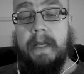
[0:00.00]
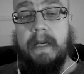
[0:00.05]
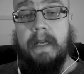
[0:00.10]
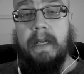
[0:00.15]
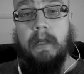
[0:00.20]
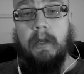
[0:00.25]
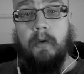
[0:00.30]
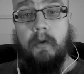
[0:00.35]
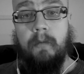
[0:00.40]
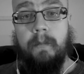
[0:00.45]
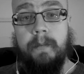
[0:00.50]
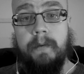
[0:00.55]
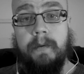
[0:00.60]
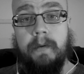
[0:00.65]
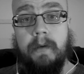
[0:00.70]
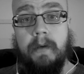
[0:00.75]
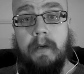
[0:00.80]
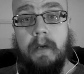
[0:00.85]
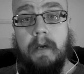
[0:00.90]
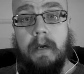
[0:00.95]
in a loop,
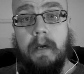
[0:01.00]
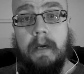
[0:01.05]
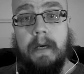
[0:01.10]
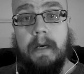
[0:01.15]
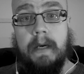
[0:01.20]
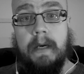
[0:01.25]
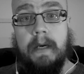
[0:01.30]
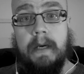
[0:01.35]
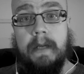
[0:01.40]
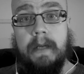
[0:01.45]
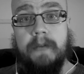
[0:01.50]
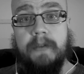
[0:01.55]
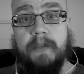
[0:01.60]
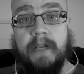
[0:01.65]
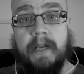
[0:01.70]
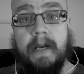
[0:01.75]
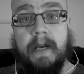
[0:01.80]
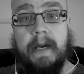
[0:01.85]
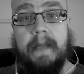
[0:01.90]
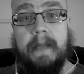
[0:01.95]
uh,
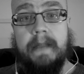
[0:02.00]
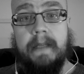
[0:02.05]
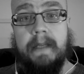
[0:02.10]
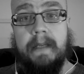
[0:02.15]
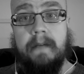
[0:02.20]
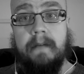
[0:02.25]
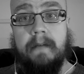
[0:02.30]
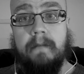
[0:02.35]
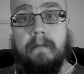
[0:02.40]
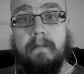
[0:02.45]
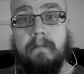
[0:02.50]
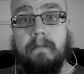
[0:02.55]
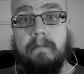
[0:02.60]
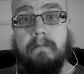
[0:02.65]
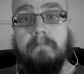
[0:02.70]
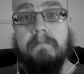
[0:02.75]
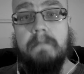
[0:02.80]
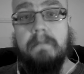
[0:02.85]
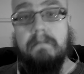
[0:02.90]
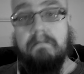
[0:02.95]
generating
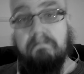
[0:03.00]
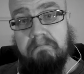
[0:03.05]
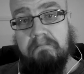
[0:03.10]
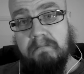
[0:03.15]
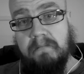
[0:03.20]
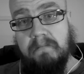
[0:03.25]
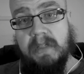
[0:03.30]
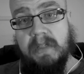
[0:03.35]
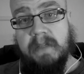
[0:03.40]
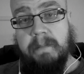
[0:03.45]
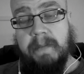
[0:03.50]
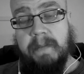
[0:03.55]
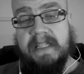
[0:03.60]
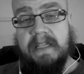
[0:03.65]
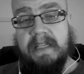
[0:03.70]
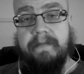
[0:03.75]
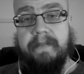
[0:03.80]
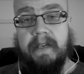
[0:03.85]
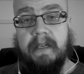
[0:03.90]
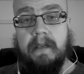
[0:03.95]

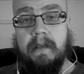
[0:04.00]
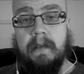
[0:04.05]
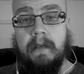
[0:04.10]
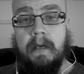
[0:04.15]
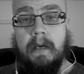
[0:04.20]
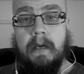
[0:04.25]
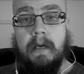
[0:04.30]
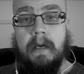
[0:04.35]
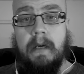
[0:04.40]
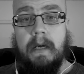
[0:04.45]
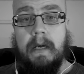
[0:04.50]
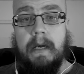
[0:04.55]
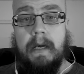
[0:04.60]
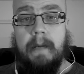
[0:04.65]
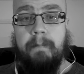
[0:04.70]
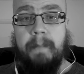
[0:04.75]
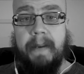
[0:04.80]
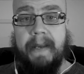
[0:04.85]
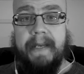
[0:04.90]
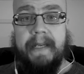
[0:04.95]
specific
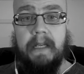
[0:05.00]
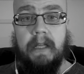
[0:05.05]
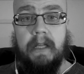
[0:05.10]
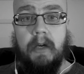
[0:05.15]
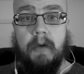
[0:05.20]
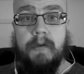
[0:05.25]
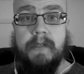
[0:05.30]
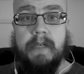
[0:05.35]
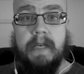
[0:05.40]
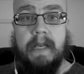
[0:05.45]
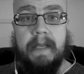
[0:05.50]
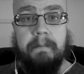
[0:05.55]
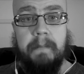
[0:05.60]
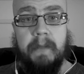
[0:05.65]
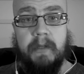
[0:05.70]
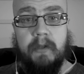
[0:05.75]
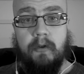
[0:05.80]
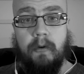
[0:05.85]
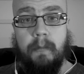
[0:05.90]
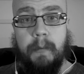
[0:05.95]
uh, payloads like
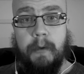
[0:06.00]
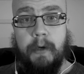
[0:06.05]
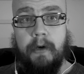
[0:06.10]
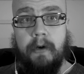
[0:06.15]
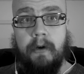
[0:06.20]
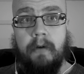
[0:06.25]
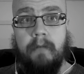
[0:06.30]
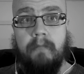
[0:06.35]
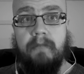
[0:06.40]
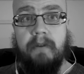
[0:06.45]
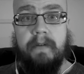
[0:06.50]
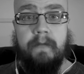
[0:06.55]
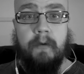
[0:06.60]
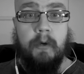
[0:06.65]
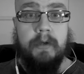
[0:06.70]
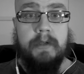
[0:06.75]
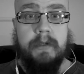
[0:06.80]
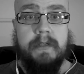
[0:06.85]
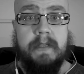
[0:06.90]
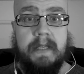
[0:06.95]
meterpreter
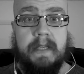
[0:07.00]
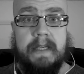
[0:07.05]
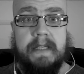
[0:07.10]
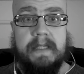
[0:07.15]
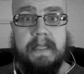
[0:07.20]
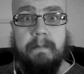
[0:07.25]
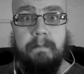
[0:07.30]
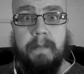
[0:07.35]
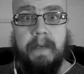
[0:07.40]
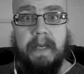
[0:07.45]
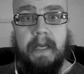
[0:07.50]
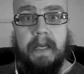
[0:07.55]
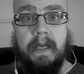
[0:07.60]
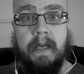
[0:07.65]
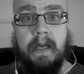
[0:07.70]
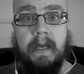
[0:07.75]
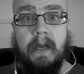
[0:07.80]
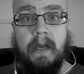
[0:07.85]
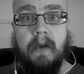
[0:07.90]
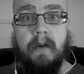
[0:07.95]
reverse
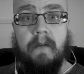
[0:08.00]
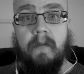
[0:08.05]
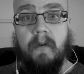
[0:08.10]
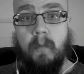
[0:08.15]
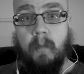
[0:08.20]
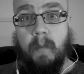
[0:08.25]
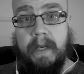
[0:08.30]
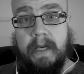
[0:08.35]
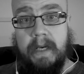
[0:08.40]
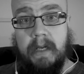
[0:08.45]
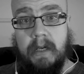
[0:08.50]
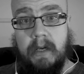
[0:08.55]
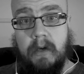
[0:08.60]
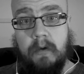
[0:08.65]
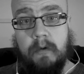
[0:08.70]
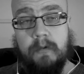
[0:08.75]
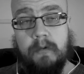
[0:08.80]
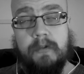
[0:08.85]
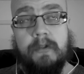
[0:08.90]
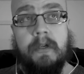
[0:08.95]
TCP for
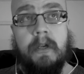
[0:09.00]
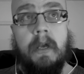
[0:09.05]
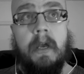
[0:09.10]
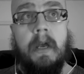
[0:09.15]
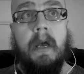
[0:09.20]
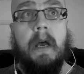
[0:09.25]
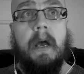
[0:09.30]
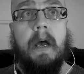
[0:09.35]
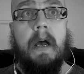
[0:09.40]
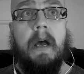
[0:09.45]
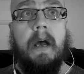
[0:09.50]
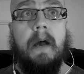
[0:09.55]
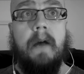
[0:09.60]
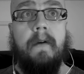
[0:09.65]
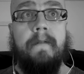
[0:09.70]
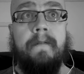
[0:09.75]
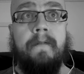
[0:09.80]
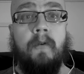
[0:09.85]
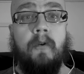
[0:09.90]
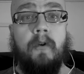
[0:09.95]
Windows,
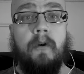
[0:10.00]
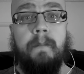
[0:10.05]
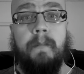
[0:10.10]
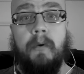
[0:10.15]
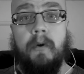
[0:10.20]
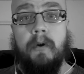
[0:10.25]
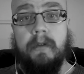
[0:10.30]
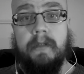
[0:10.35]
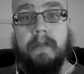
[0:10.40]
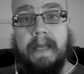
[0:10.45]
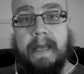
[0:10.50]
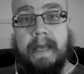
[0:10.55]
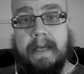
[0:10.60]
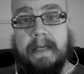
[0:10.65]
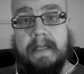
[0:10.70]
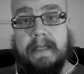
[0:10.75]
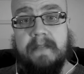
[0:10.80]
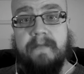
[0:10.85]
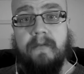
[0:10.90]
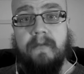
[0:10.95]
uh, for port
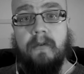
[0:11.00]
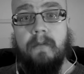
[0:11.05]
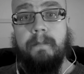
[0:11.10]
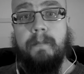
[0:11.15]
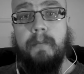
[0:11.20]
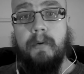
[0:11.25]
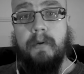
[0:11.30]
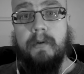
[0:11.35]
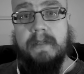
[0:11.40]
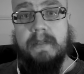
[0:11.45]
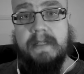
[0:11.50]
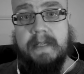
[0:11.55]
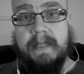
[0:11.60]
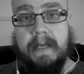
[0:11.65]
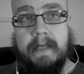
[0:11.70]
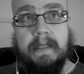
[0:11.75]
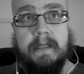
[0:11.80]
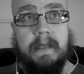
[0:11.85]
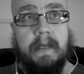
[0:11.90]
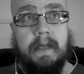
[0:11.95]
X, for port
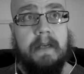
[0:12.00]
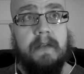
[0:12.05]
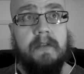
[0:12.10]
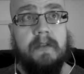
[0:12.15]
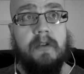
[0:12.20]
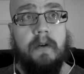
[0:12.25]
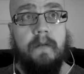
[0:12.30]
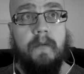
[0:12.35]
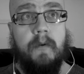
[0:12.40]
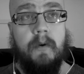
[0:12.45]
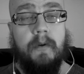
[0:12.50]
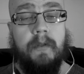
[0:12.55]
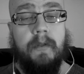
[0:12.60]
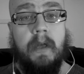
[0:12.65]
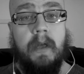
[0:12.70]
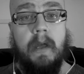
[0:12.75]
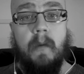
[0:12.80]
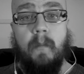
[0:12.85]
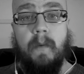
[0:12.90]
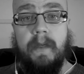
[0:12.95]
Z, and so forth
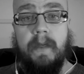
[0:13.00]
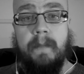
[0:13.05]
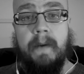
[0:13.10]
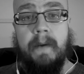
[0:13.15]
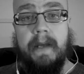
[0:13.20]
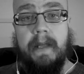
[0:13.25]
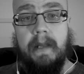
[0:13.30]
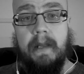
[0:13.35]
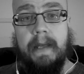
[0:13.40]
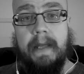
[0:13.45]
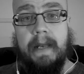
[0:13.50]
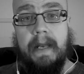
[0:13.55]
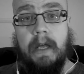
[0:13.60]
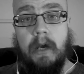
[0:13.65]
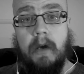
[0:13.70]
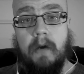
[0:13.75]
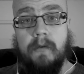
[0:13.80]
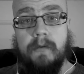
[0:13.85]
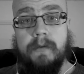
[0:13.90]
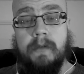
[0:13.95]
with my L
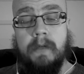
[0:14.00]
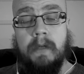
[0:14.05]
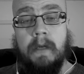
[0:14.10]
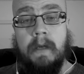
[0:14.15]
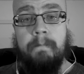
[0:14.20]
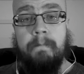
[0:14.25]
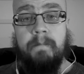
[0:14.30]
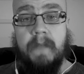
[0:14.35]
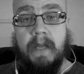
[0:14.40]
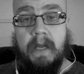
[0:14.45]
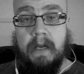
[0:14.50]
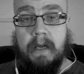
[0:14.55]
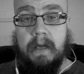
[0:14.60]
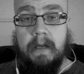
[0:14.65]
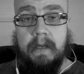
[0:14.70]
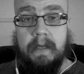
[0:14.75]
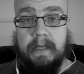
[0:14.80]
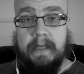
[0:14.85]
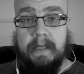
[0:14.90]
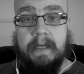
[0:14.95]
host uh,
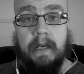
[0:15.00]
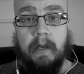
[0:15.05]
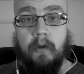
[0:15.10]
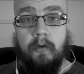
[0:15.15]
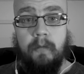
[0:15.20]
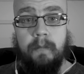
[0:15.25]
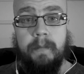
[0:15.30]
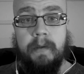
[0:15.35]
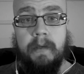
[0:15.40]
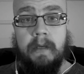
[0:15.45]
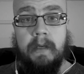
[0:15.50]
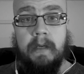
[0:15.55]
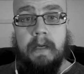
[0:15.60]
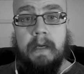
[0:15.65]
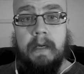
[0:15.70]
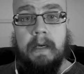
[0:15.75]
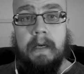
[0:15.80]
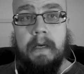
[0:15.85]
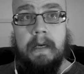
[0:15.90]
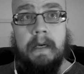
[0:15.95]
in a loop.
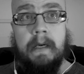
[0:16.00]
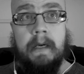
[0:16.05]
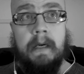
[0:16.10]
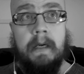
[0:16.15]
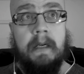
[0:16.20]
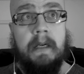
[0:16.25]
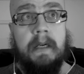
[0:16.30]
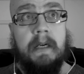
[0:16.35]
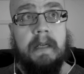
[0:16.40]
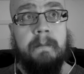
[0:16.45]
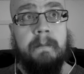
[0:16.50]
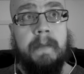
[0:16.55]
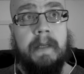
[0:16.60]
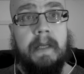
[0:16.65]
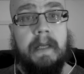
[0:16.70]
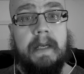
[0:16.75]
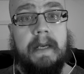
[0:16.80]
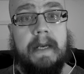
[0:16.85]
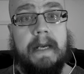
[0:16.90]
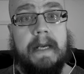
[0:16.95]
Uh,
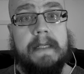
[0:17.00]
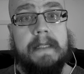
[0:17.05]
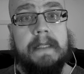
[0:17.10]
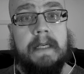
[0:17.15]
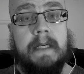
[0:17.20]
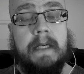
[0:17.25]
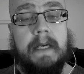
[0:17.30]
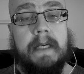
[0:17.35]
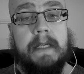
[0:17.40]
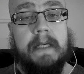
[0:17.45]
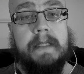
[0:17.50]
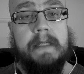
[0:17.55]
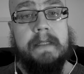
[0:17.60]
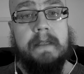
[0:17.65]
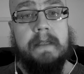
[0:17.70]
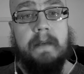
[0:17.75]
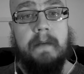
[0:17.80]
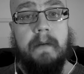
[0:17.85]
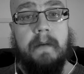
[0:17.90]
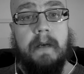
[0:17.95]
g0tmi1k has a
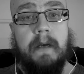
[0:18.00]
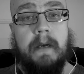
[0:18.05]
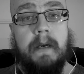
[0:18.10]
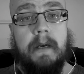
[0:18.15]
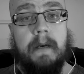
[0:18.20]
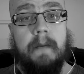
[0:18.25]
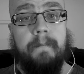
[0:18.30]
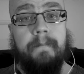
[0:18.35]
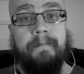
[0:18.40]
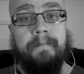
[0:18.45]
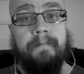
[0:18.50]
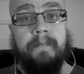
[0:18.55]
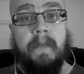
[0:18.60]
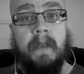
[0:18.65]
nice um,